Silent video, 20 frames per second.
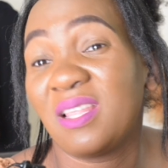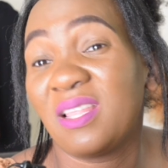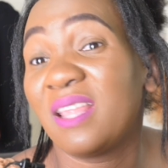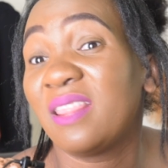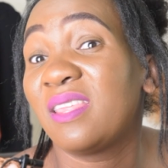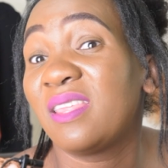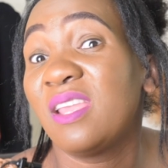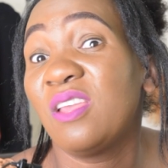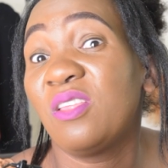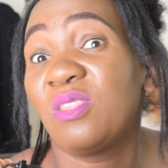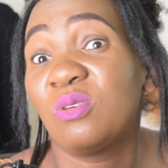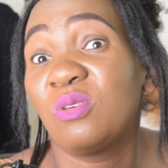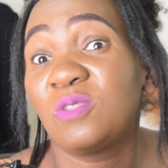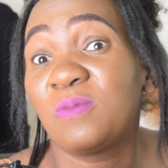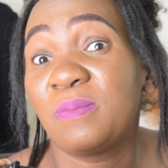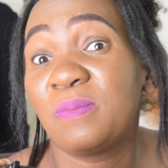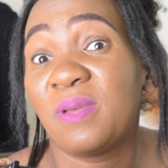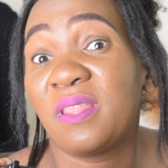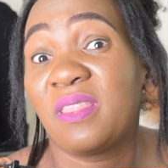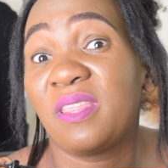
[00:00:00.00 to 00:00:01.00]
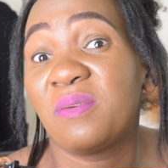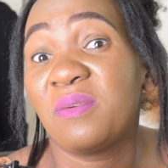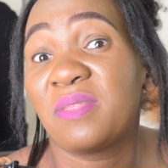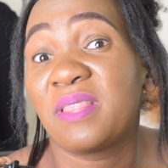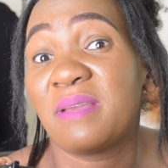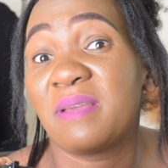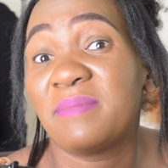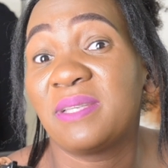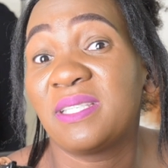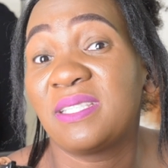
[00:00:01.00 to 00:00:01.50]
They are there, those people are there
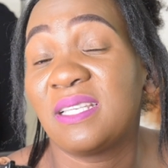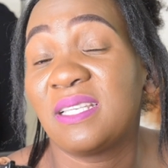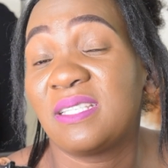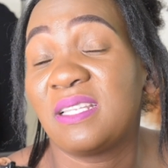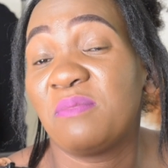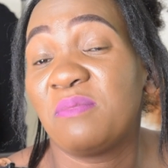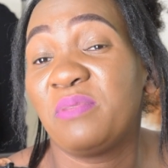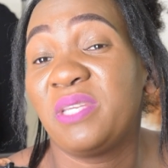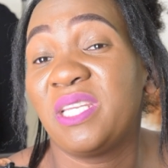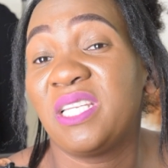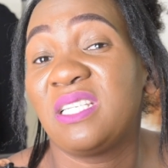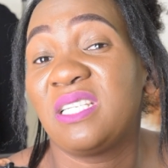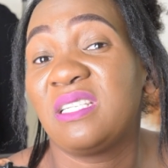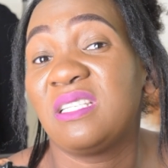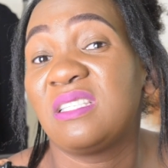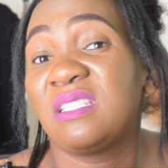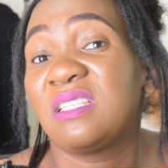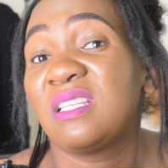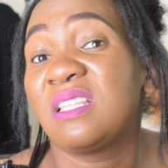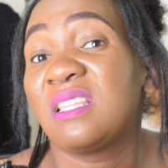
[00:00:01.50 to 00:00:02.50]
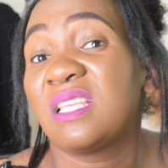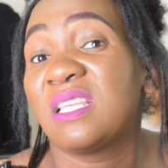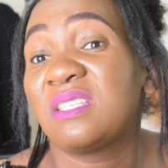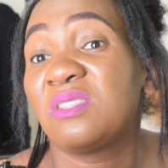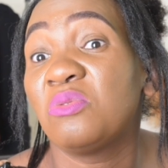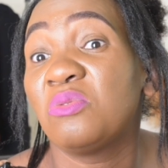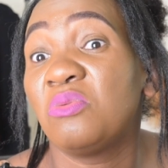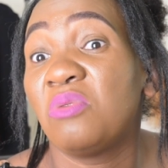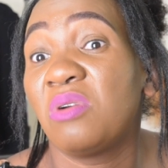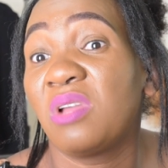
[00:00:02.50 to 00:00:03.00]
with their masters and PhDs and they're
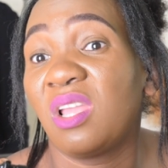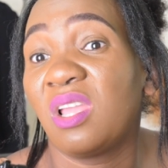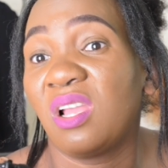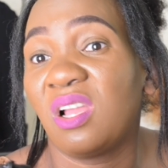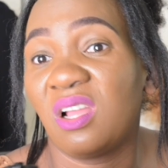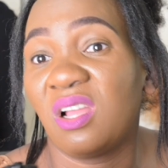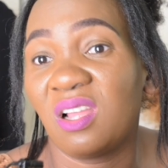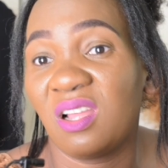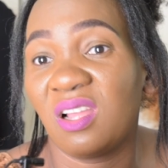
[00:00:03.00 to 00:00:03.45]
still working.